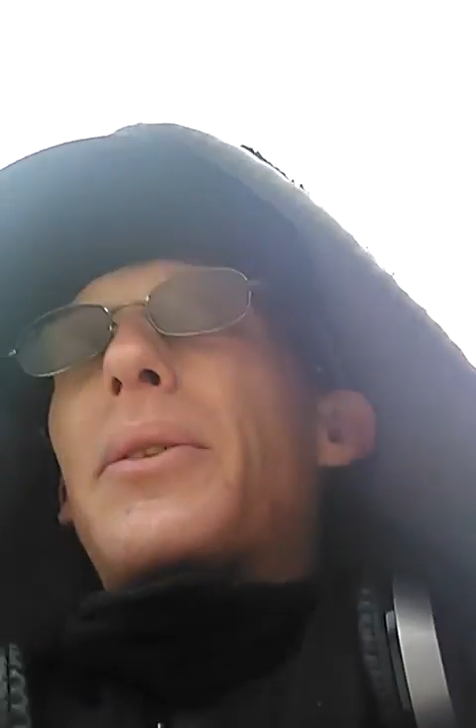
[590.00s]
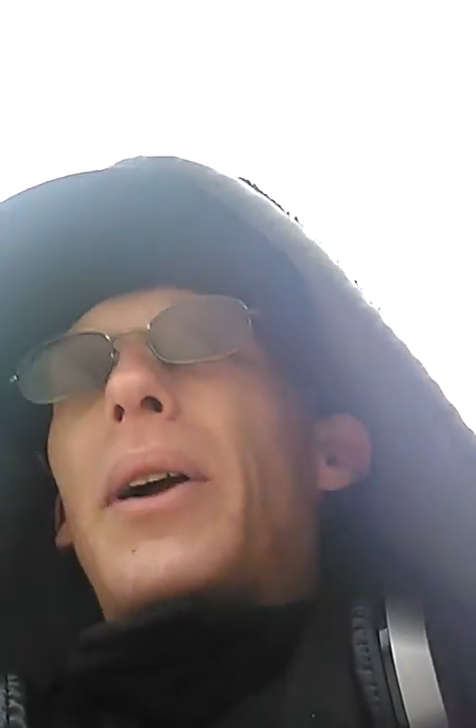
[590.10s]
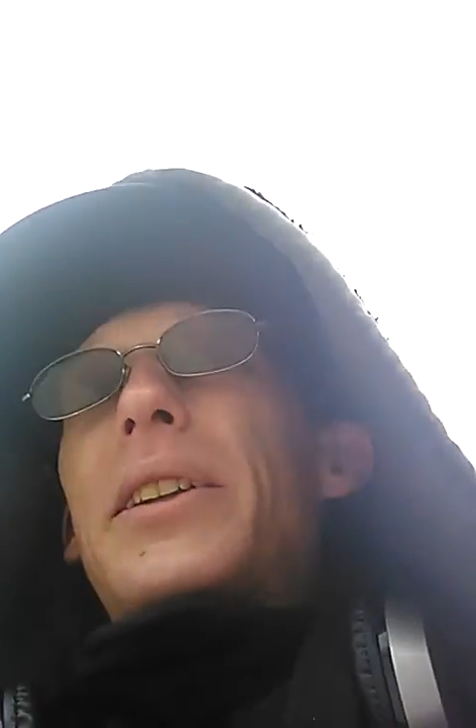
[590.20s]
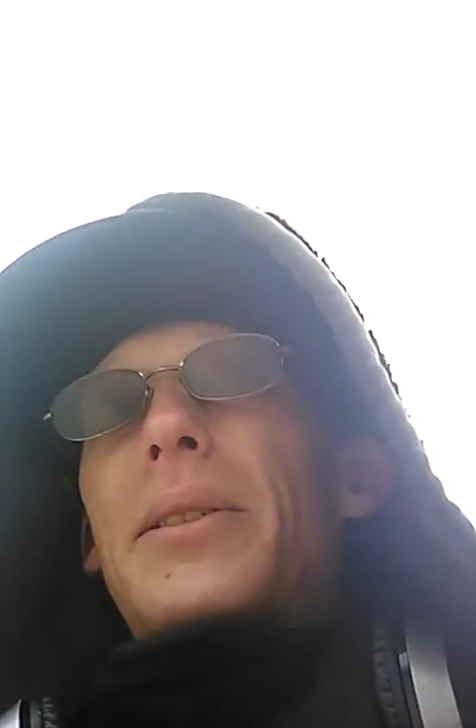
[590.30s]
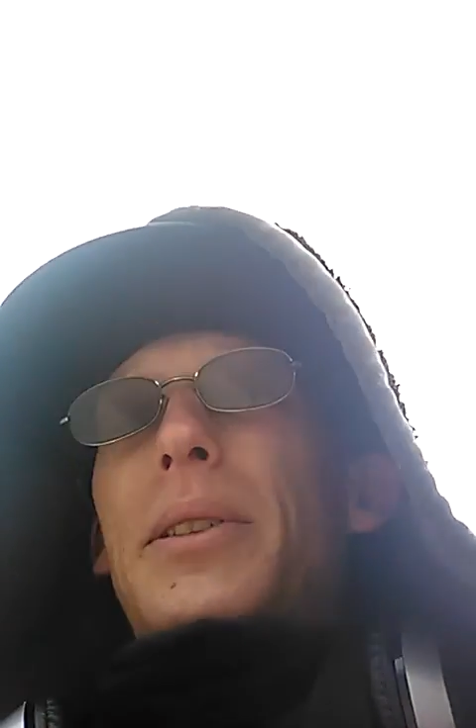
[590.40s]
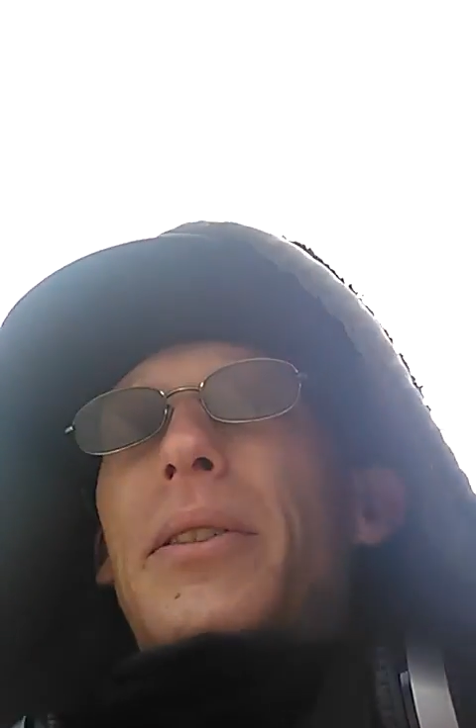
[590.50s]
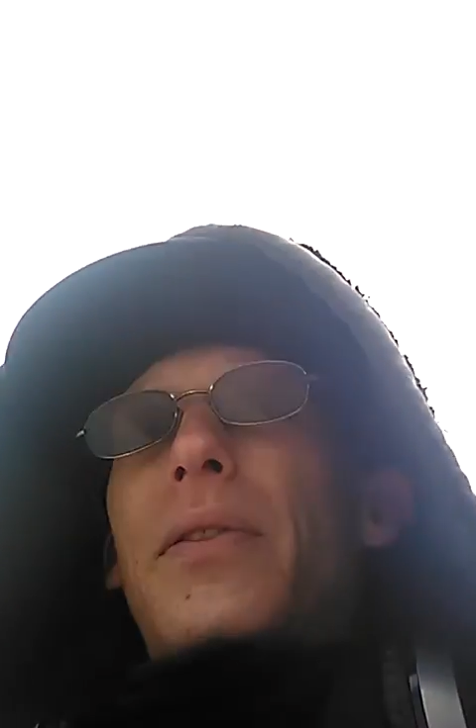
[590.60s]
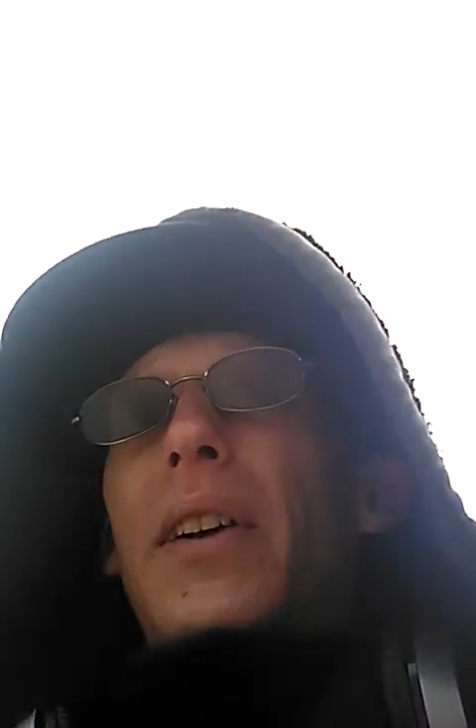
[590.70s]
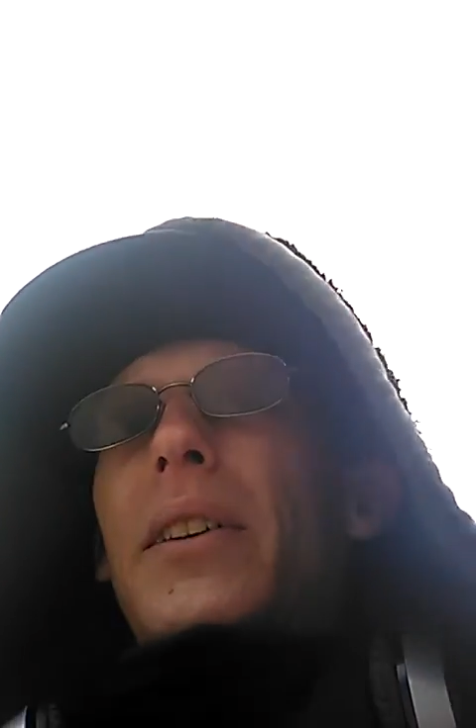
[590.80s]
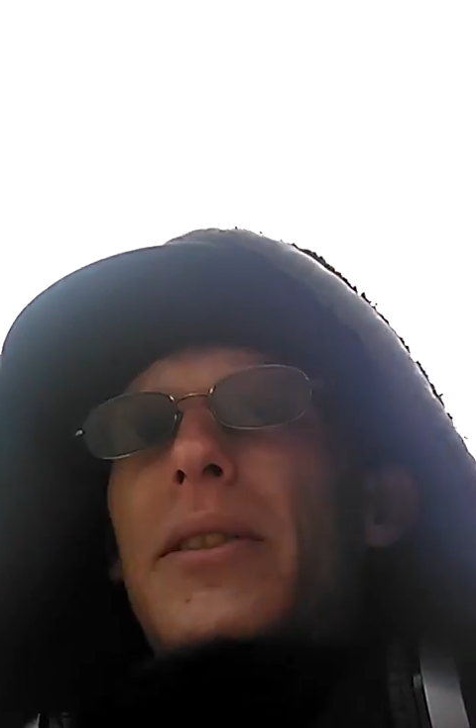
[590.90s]
a right to
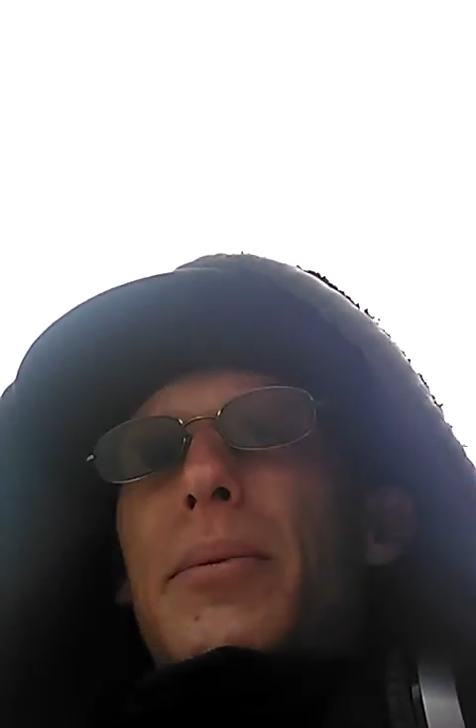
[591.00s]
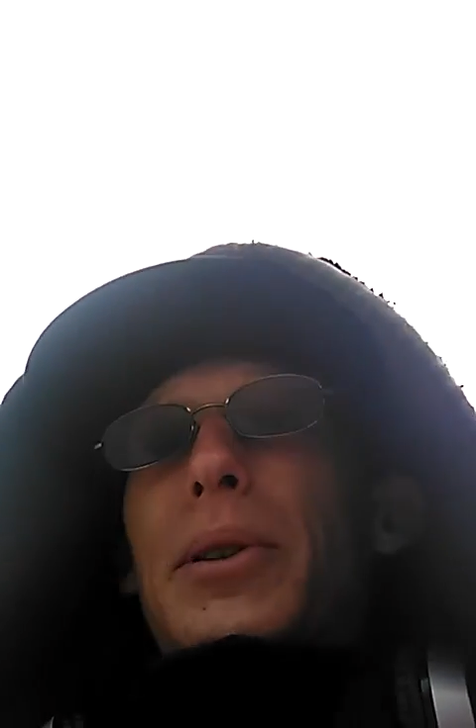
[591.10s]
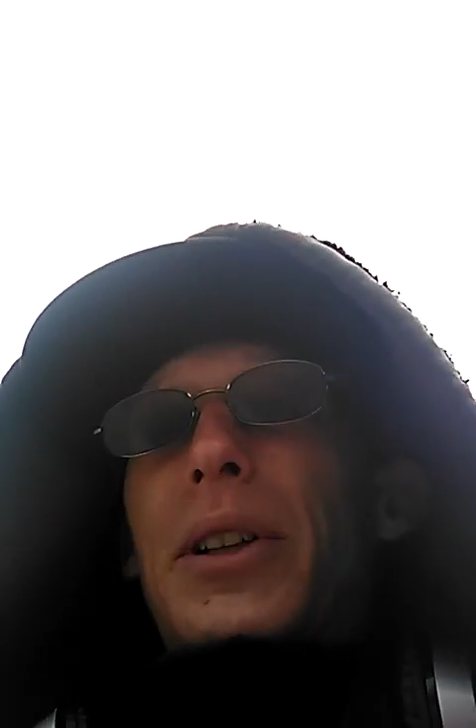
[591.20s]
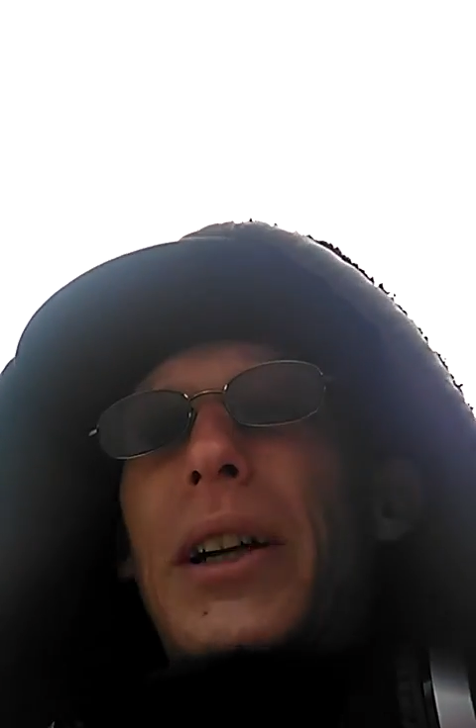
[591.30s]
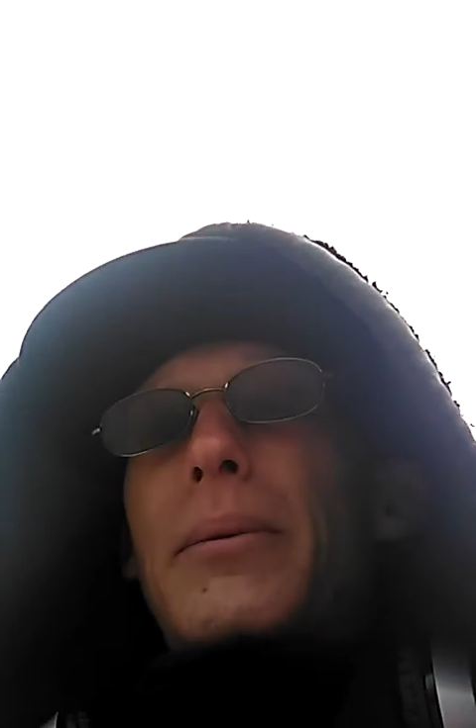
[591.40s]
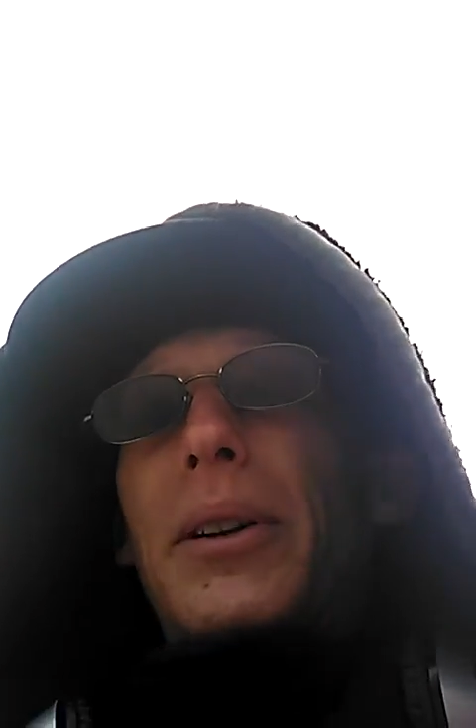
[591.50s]
protect